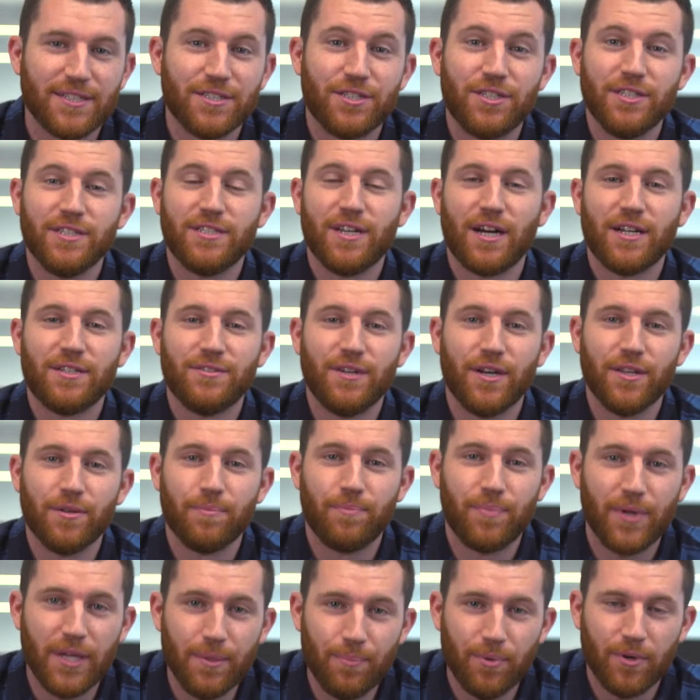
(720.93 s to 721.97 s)
that she had talked to other
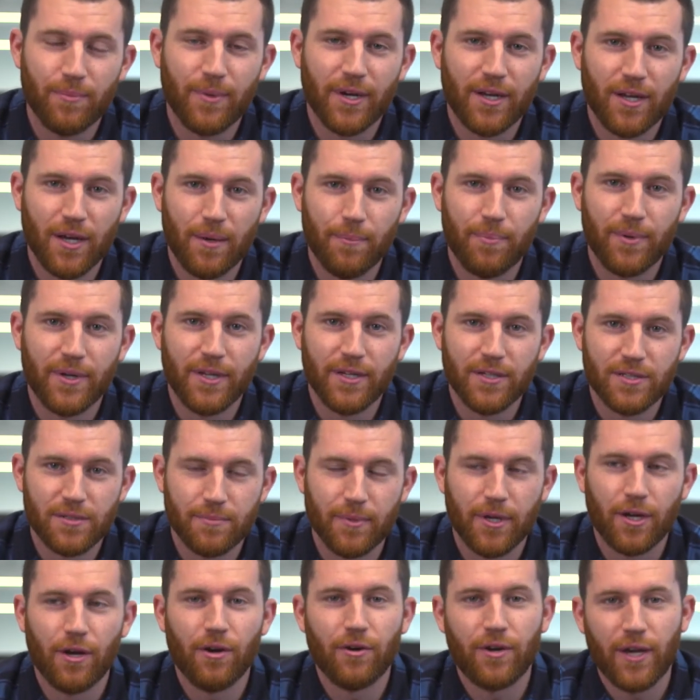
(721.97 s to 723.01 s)
people in my company. So
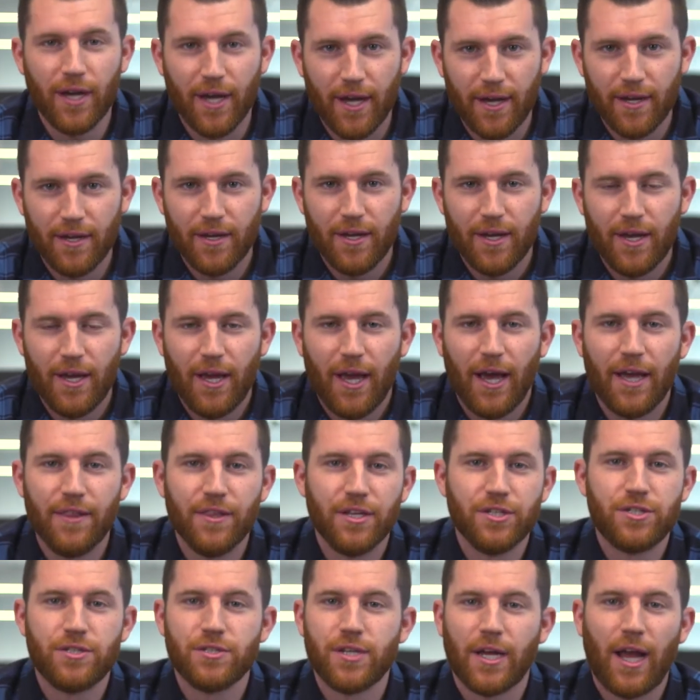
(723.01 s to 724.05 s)
I'm like, okay. And
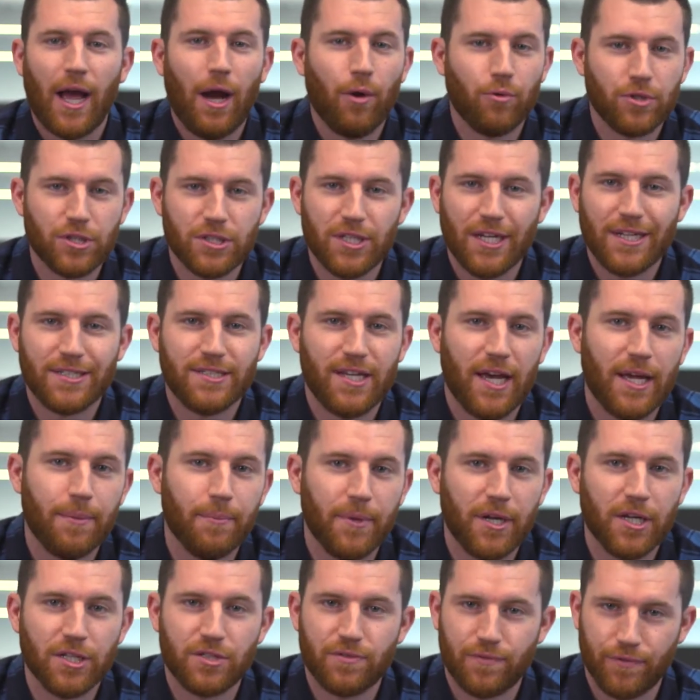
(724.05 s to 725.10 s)
then she's like, I would just like 10
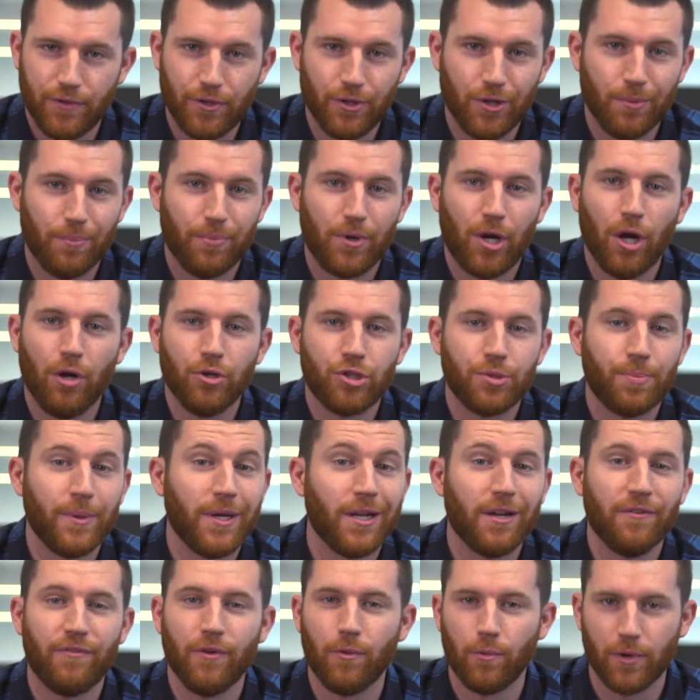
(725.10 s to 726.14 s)
minutes for you to coach me.
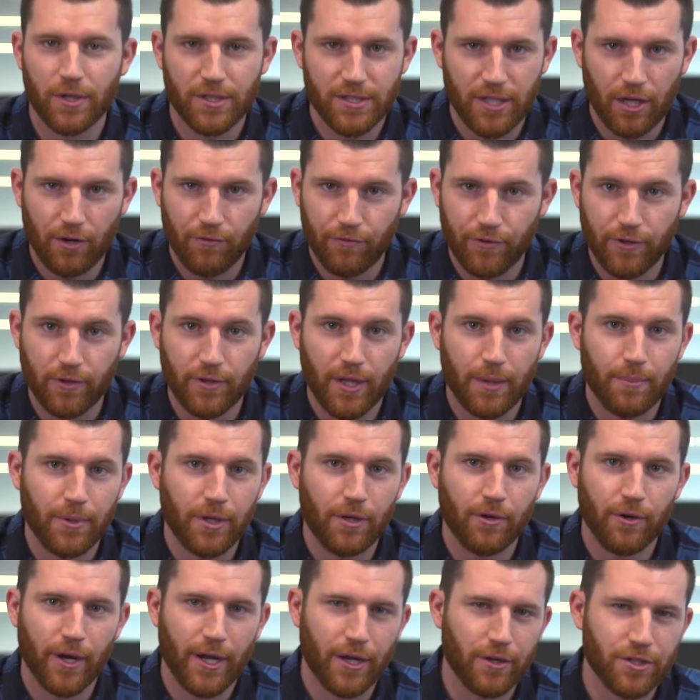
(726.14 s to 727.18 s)
And if it works out for you, that'd be
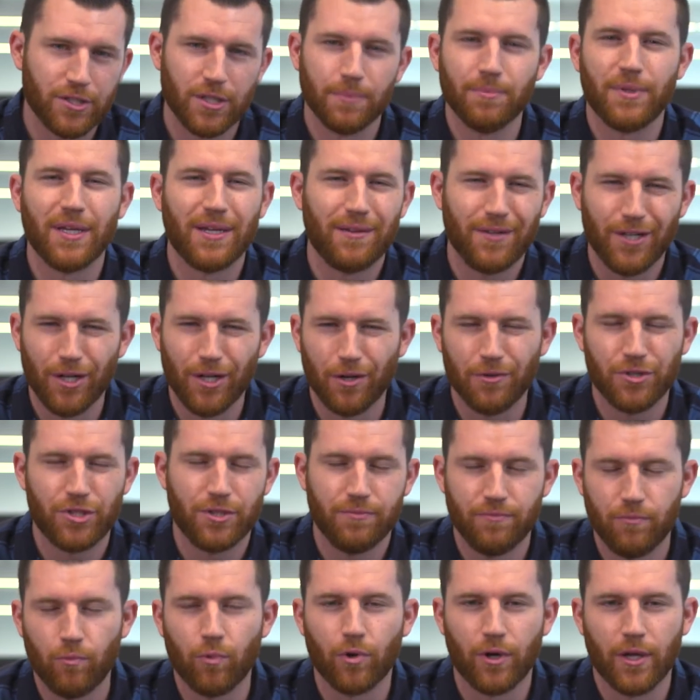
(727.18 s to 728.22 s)
great. Or something, she
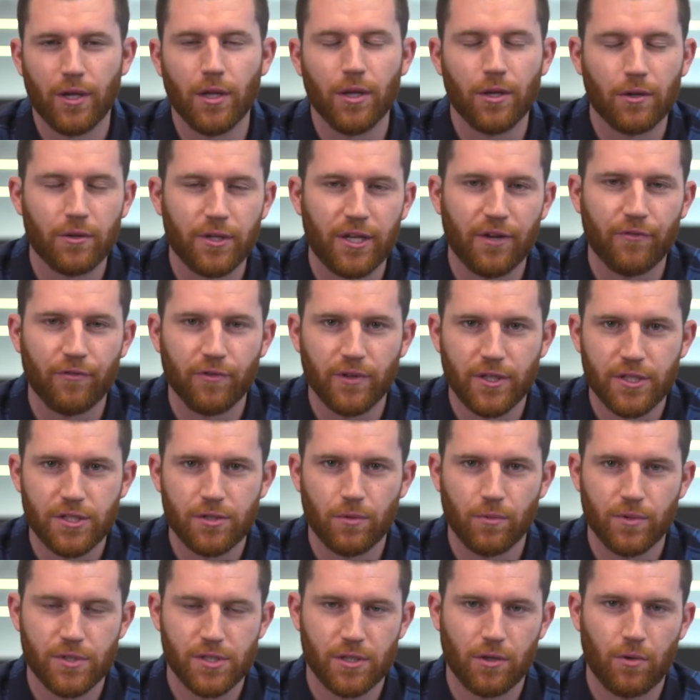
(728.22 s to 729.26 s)
worded it a little differently. So
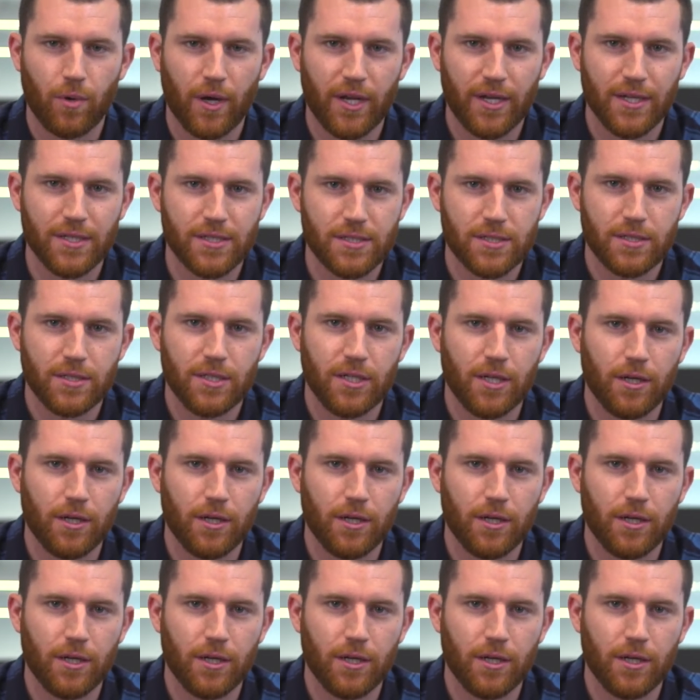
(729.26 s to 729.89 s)
it wasn't quite as,